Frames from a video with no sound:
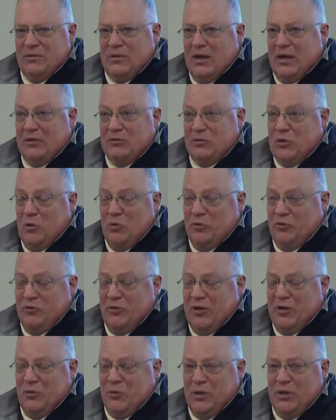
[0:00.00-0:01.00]
I don't
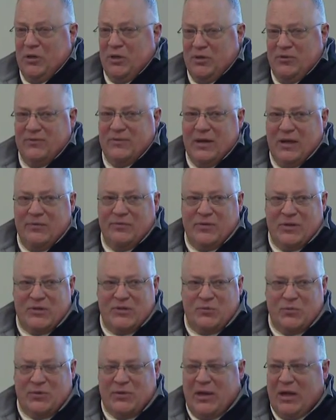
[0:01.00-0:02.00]
think we could have done
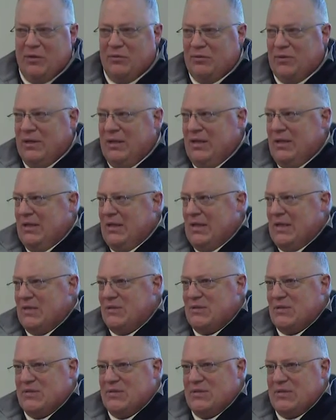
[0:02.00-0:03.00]
this without
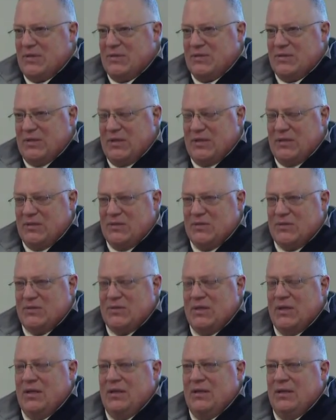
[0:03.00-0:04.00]
his assistance
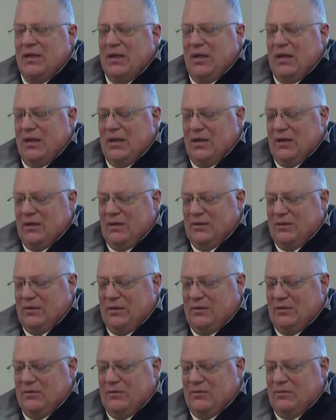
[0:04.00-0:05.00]
and
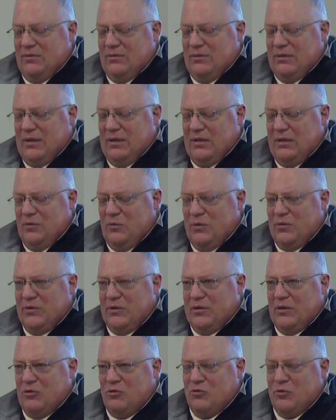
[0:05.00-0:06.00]
dealing with the
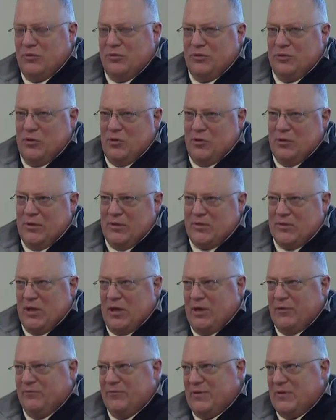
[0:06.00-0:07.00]
district attorney's
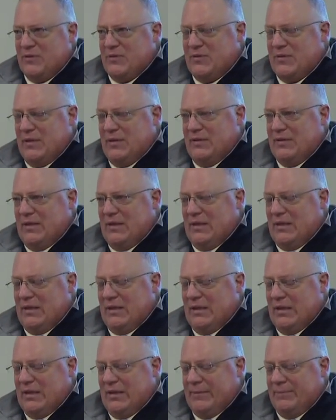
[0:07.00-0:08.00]
office and
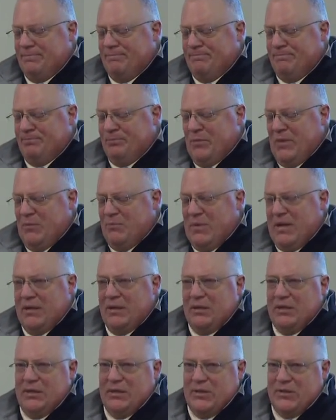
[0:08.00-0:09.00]
the uh,
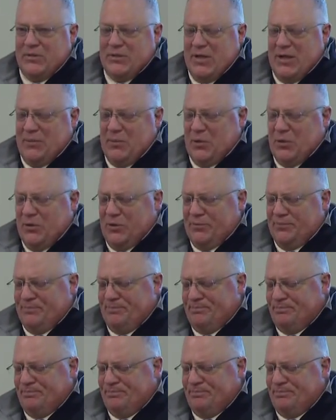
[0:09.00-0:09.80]
medical examiner.